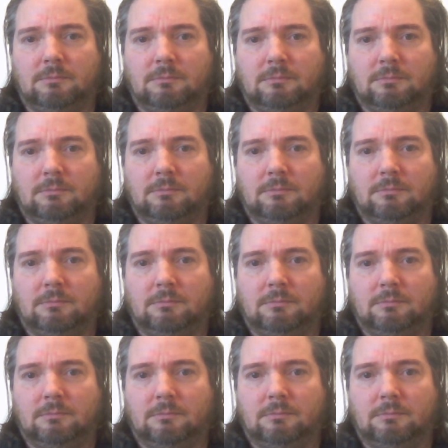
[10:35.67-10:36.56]

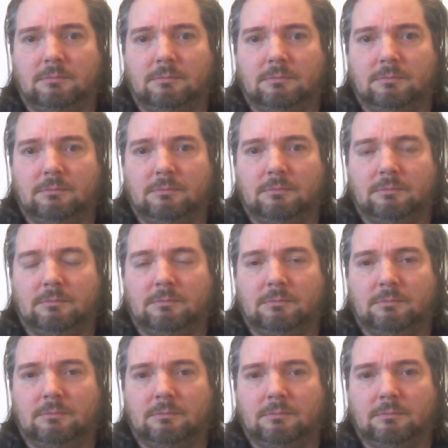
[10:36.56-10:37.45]

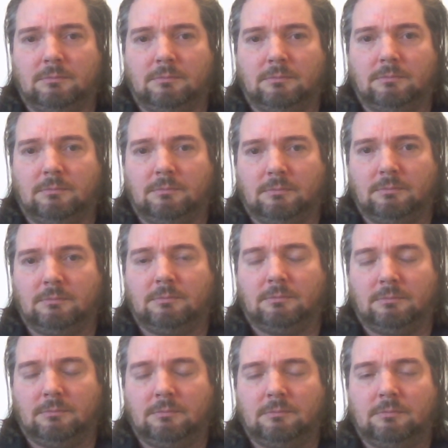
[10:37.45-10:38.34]

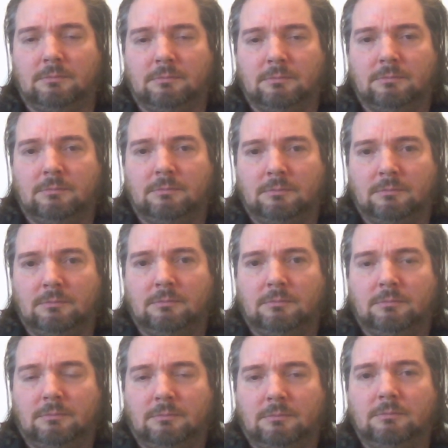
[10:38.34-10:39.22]

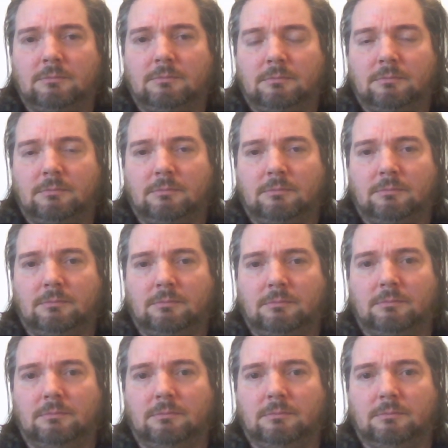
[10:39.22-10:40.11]

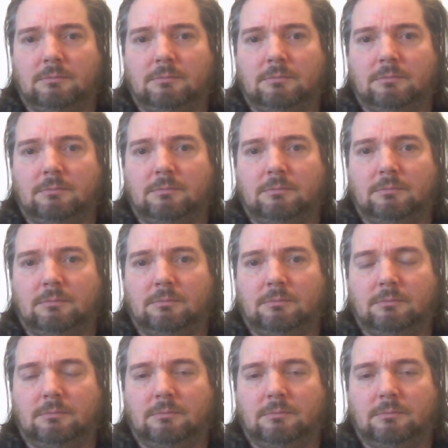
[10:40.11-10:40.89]
No words are spoken by the person on screen.